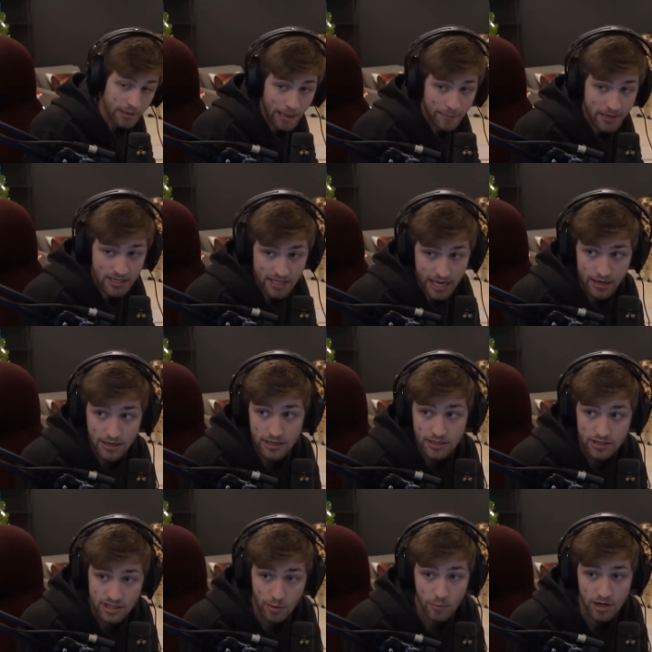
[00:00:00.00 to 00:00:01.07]
that being said,
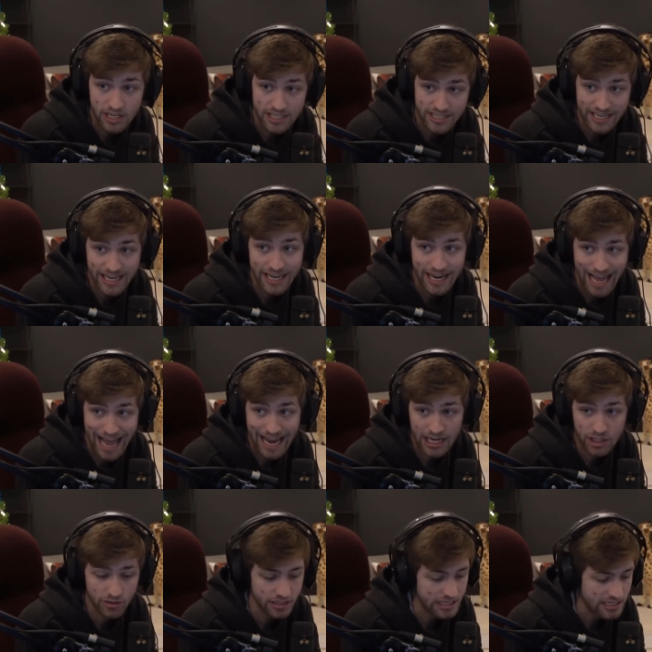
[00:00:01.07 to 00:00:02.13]
someone did
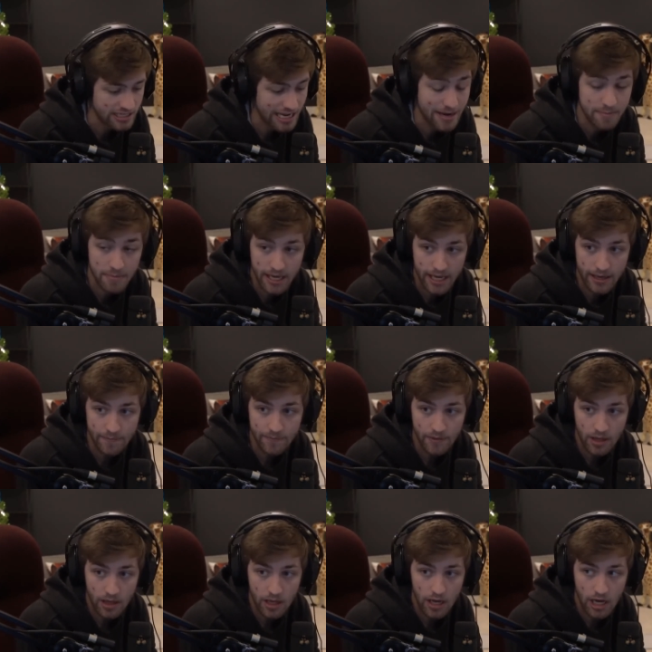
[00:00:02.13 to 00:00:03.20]
actually send me
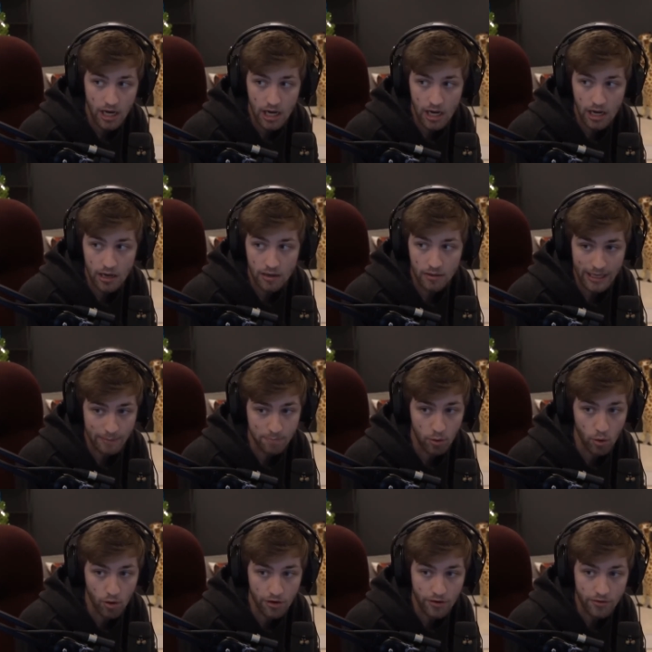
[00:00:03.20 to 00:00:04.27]
uh, like
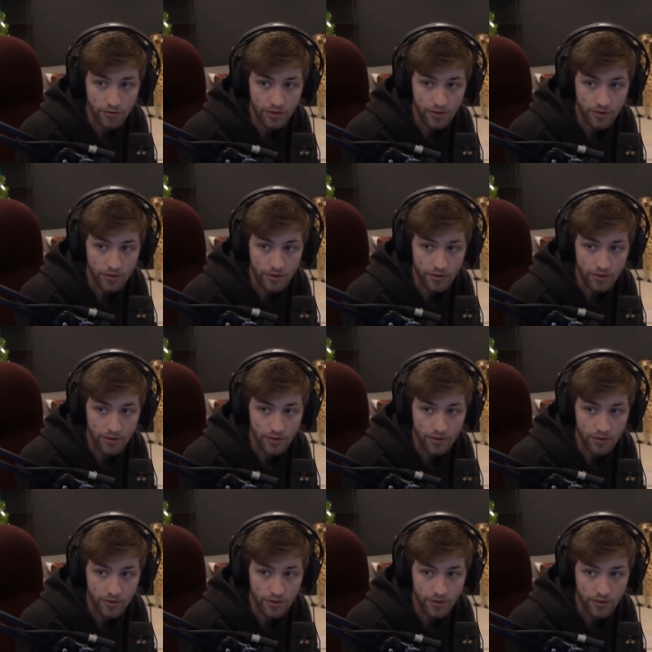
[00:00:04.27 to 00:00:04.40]
porn,